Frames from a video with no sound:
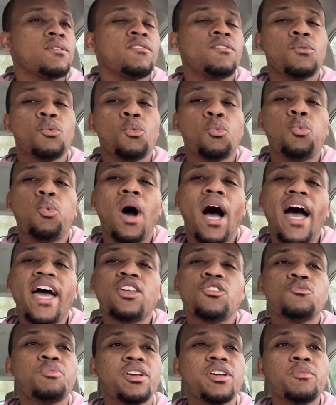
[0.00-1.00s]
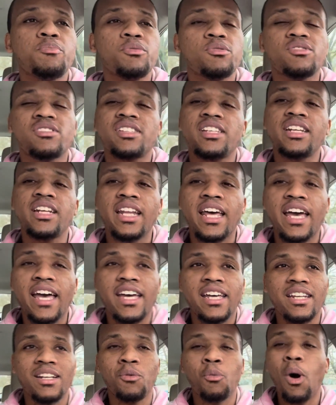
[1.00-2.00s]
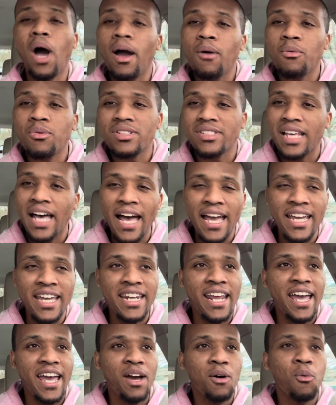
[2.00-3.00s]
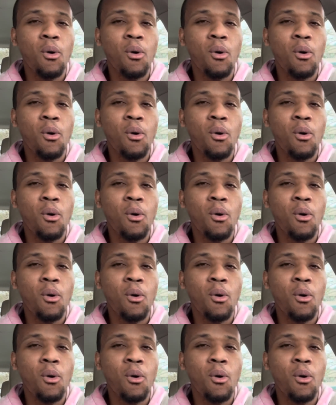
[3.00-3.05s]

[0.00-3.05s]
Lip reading: why do people sit in that? Why was I in that?